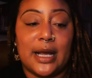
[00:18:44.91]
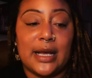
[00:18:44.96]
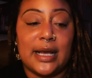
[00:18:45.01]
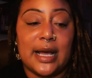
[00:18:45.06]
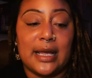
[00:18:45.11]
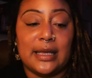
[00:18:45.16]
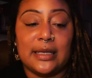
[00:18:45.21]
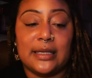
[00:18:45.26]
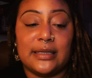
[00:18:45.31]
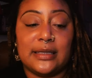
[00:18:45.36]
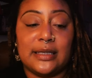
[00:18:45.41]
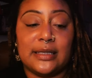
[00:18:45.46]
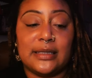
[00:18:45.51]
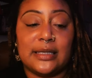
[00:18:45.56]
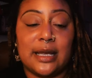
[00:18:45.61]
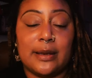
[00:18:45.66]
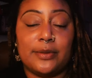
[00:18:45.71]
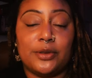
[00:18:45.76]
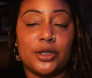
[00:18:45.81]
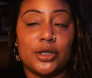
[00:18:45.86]
I got this
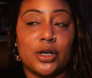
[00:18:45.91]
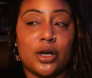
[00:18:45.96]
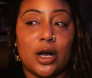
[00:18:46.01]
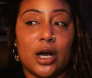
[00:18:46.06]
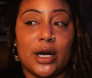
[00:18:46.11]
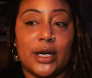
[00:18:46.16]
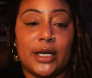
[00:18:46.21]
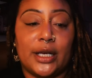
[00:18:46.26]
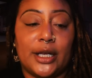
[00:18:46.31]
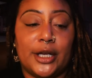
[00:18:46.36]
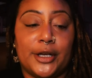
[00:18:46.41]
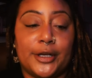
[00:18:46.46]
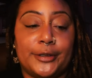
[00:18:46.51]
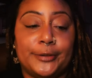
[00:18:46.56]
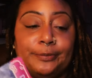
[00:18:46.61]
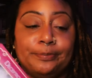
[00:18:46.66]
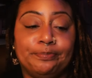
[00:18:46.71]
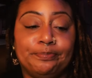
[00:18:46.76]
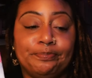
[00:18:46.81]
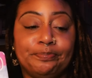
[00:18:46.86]
deception card
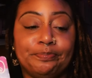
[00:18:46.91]
here.